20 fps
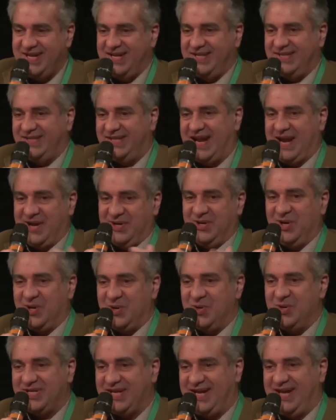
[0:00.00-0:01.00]
there are no
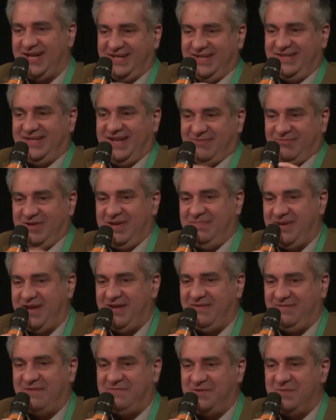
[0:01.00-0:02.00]
laws and there will be
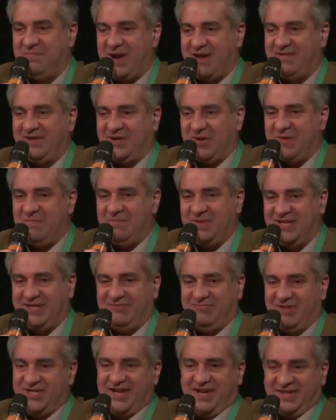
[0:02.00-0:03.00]
a few private companies that will
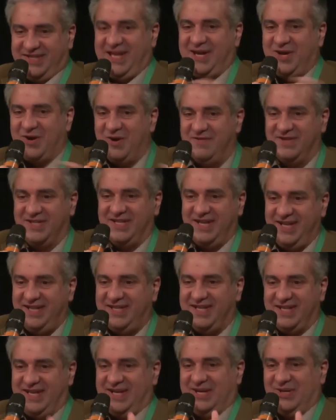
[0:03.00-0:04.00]
just take over the
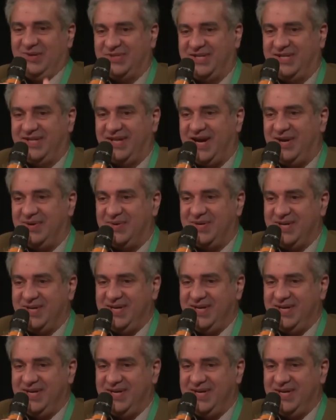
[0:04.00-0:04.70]
internet and close it down.